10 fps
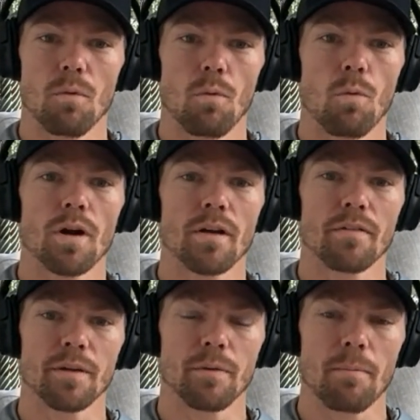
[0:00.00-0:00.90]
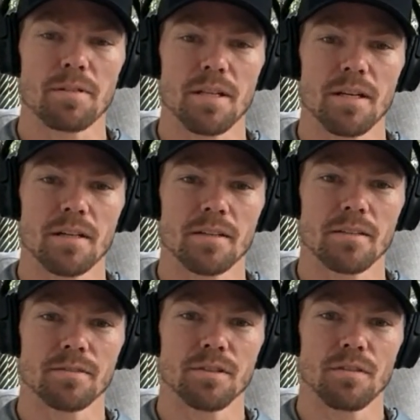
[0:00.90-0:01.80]
one of the
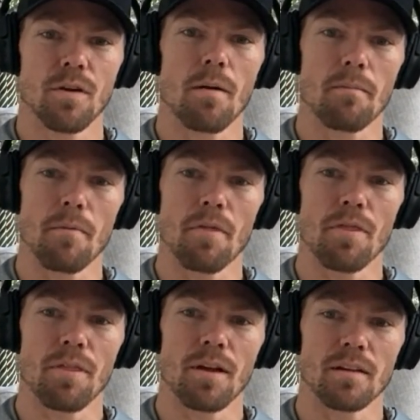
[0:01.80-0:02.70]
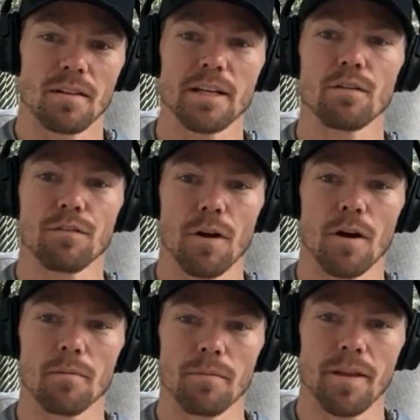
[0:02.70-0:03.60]
representatives from the legal
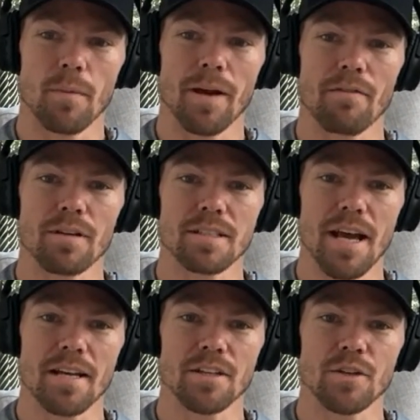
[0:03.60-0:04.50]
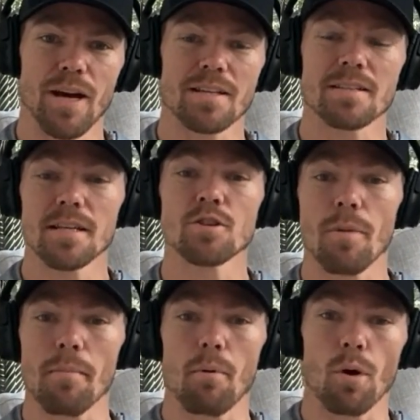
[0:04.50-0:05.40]
firm that we have retained in the US sits on
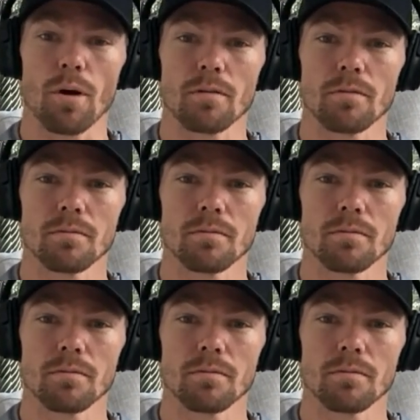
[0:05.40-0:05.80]
my board.